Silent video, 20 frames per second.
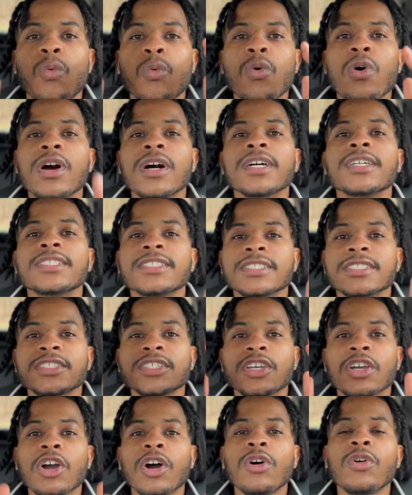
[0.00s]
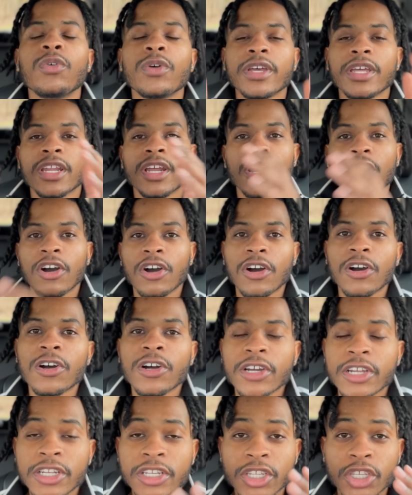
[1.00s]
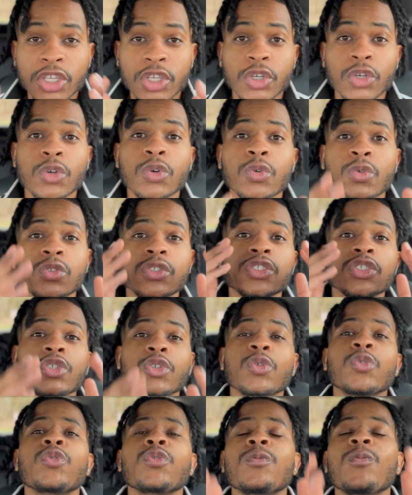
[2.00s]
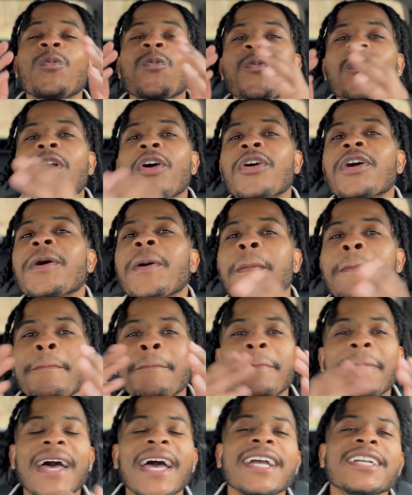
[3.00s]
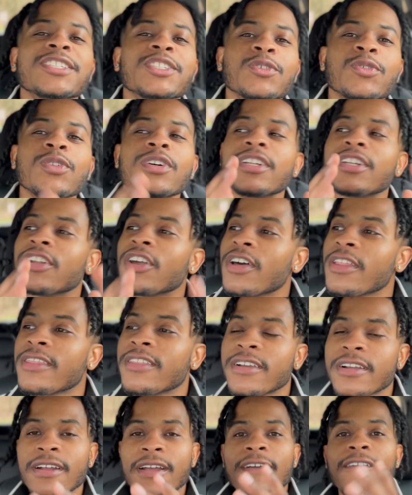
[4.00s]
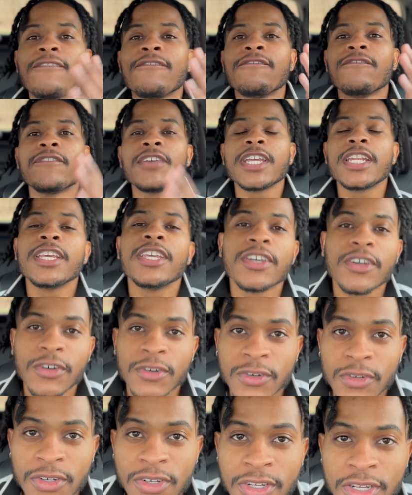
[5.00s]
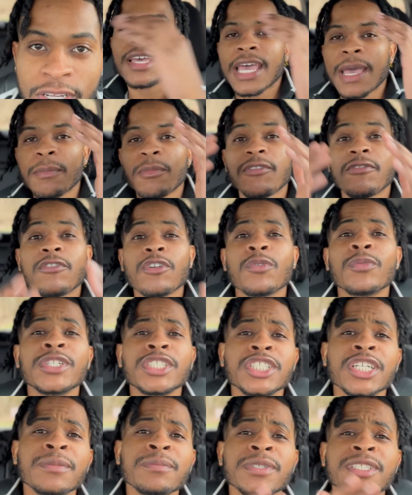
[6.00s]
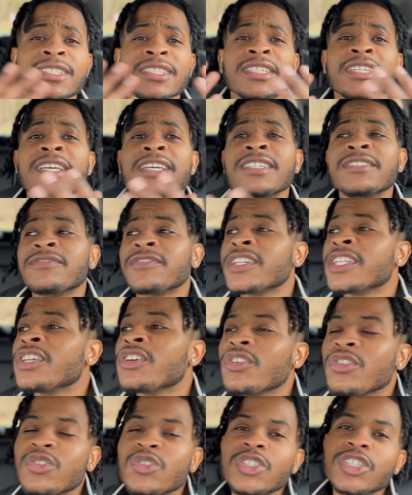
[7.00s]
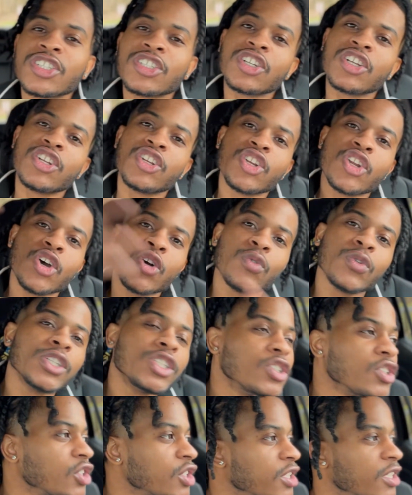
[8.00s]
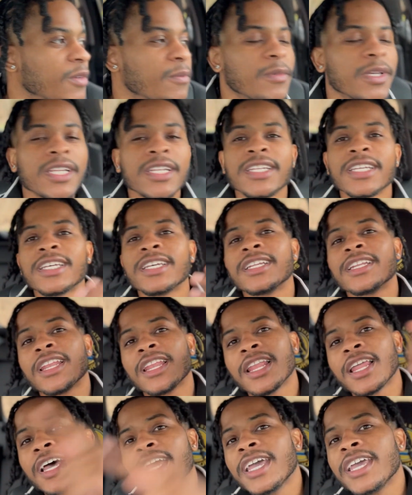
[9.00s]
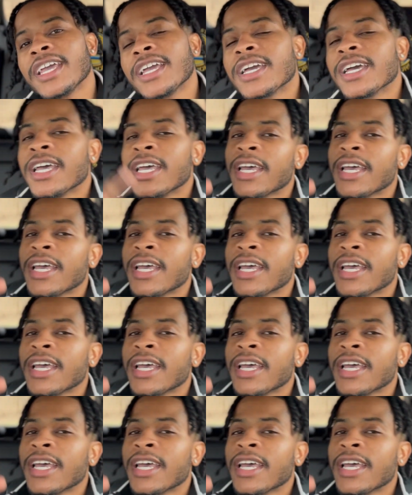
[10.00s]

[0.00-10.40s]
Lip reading: What's going on YouTube? Welcome back to another video. And before we jump into today's video, you should have known what you should have been did. Like,